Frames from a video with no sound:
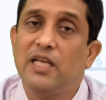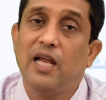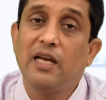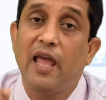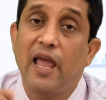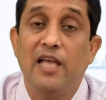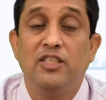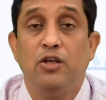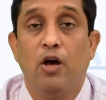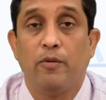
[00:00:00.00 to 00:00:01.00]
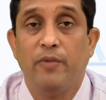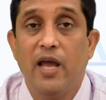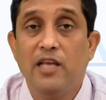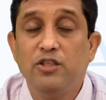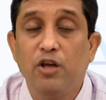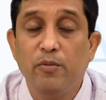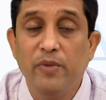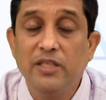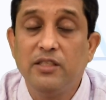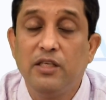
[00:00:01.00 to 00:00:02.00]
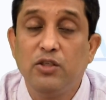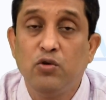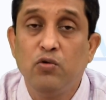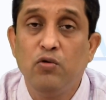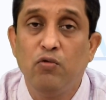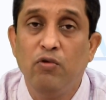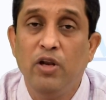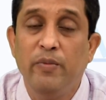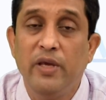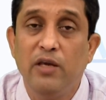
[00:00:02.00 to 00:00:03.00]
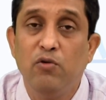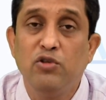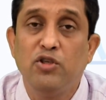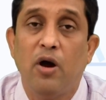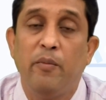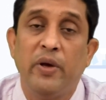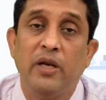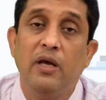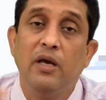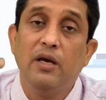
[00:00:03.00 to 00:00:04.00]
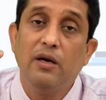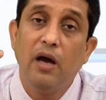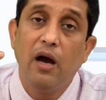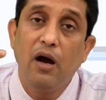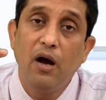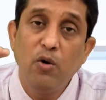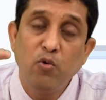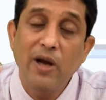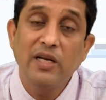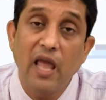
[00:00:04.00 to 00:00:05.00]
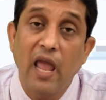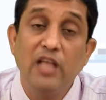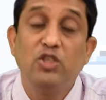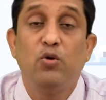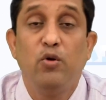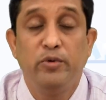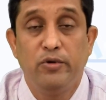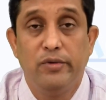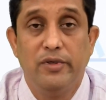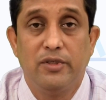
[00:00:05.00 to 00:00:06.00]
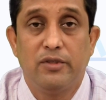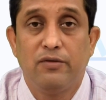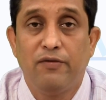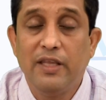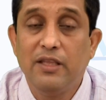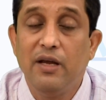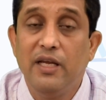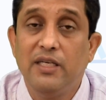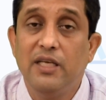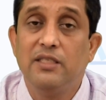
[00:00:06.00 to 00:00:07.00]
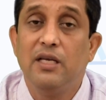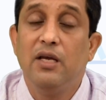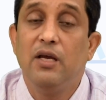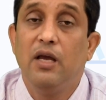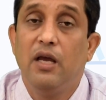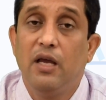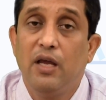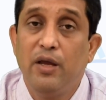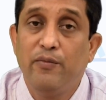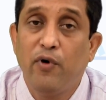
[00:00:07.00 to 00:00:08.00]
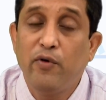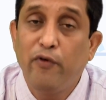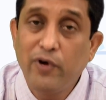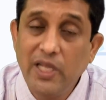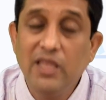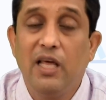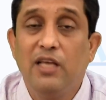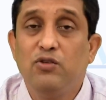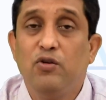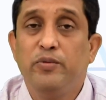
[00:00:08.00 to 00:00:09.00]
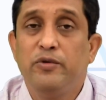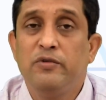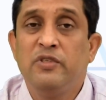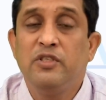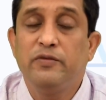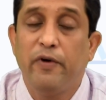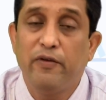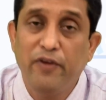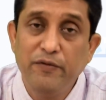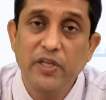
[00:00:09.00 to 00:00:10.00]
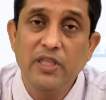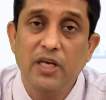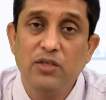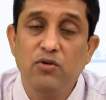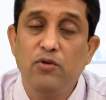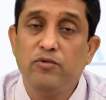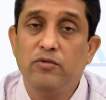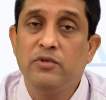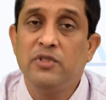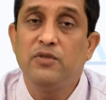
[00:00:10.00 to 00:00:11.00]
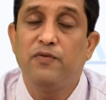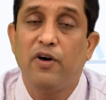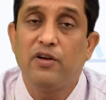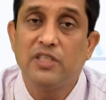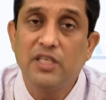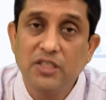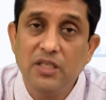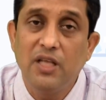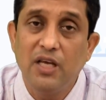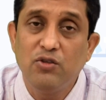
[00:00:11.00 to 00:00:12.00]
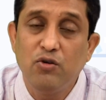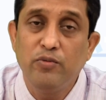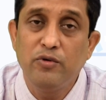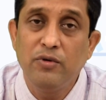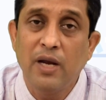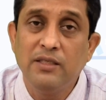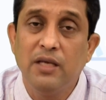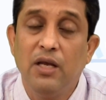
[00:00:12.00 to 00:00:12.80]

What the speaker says: that age norm. Age norm means the tool will be used upon what age group students, whether it is for 14th age group students, for 15th age group students, for 16th age group students.